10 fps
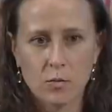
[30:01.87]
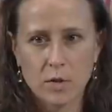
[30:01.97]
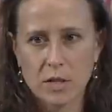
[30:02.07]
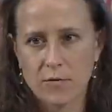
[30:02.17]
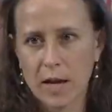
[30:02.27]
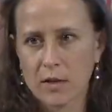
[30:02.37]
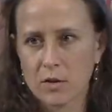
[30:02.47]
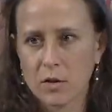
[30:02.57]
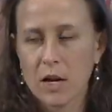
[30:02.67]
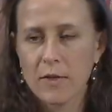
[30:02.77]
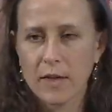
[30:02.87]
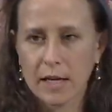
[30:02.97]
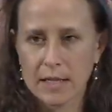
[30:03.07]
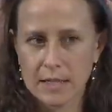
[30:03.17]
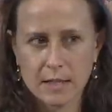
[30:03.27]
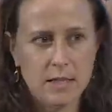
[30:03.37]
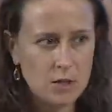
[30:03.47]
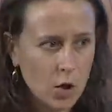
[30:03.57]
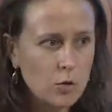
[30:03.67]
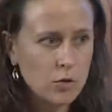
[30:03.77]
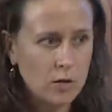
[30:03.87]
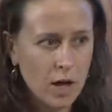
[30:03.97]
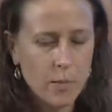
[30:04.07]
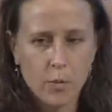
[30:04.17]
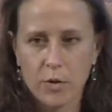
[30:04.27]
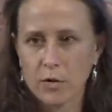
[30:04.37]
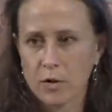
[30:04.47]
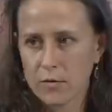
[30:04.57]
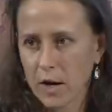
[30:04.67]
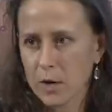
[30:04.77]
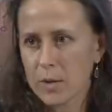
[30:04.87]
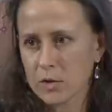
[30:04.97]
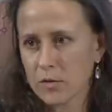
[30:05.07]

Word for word: risk factor that gets totaled up with your environmental